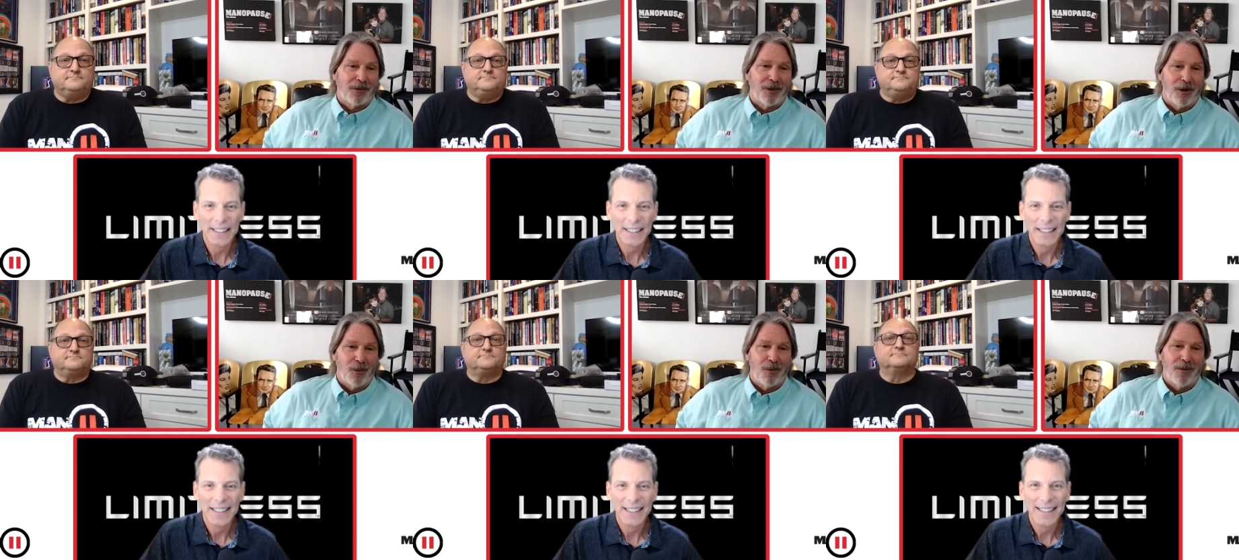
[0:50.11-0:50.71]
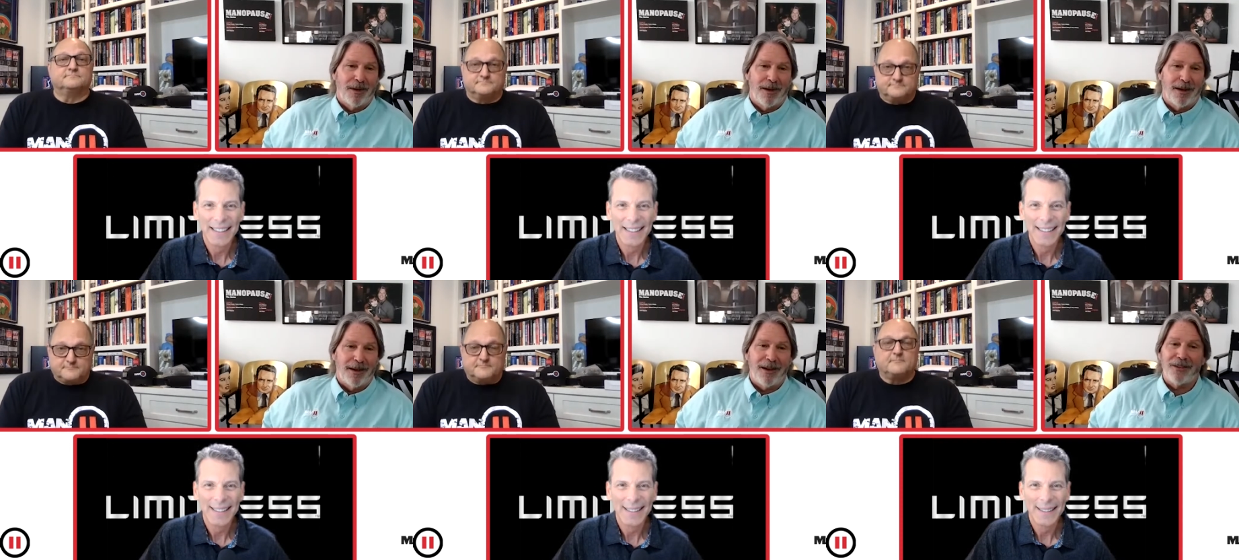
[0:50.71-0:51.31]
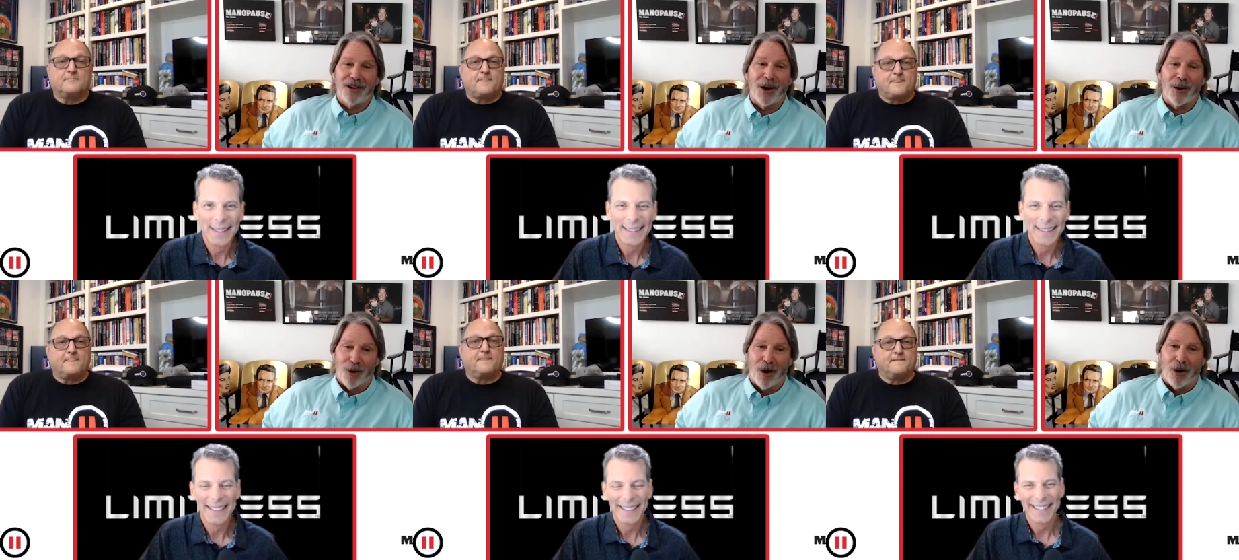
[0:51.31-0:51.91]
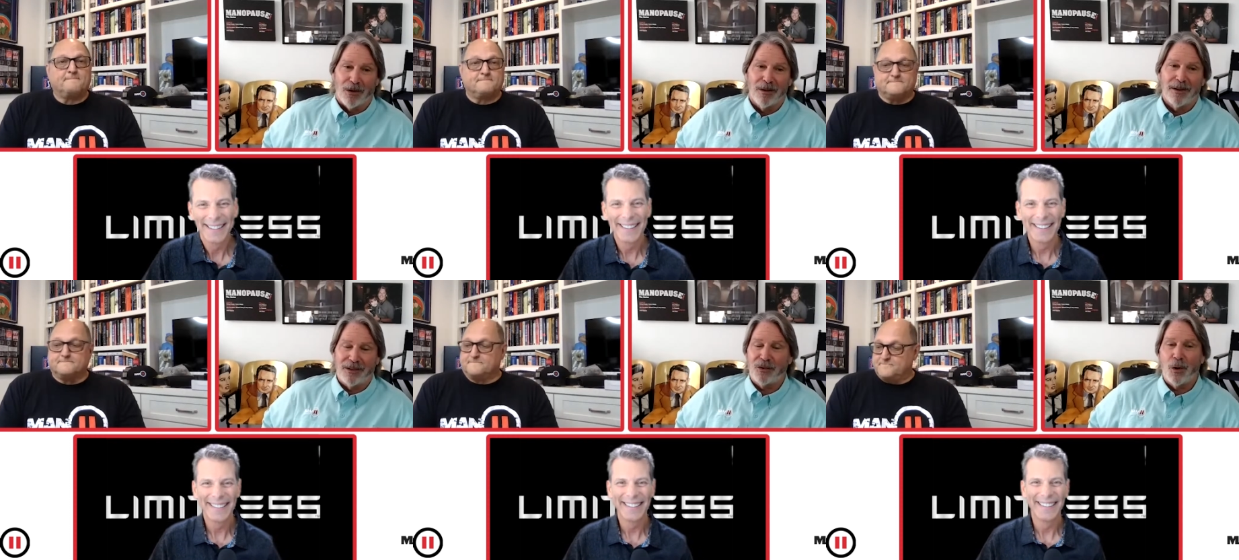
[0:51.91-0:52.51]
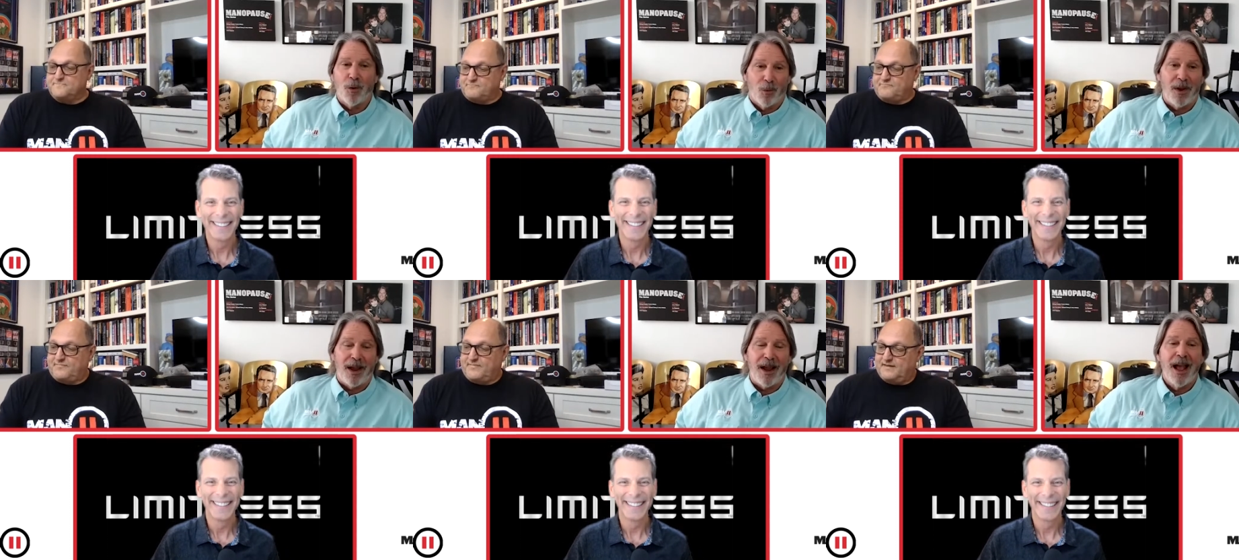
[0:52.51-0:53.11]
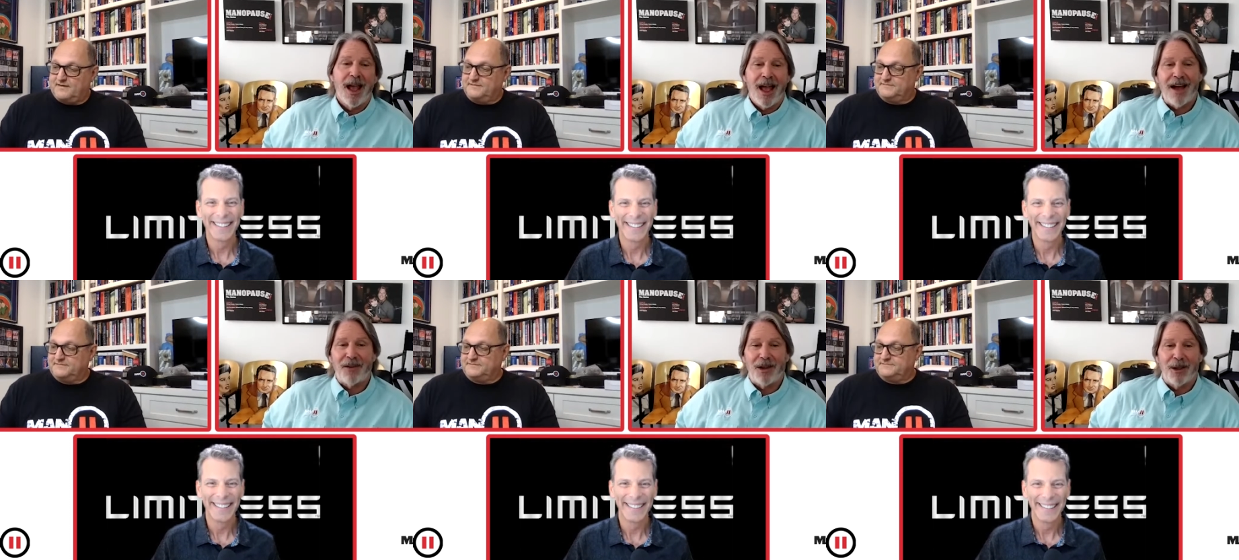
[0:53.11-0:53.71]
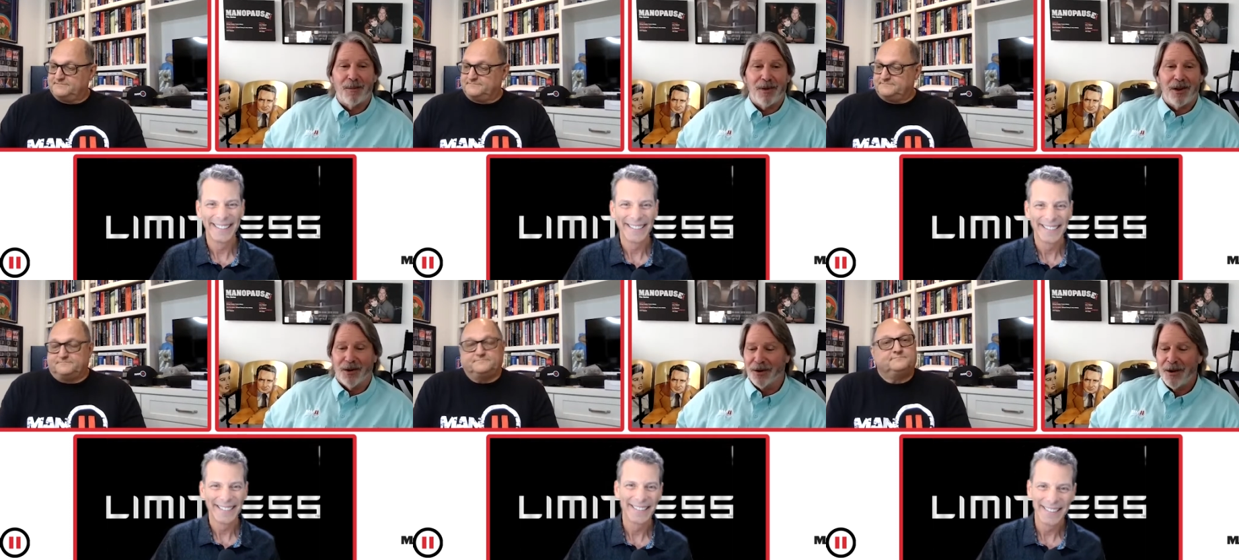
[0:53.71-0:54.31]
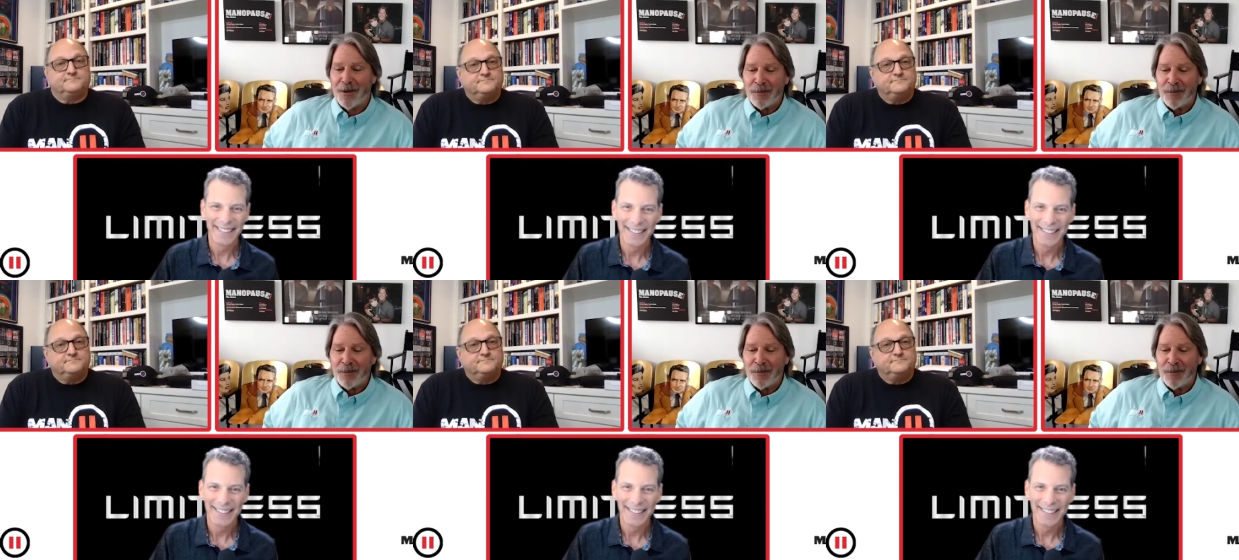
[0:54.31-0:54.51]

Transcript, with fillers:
Speaker 1: So uh, he's on a roll, and so are we having him here.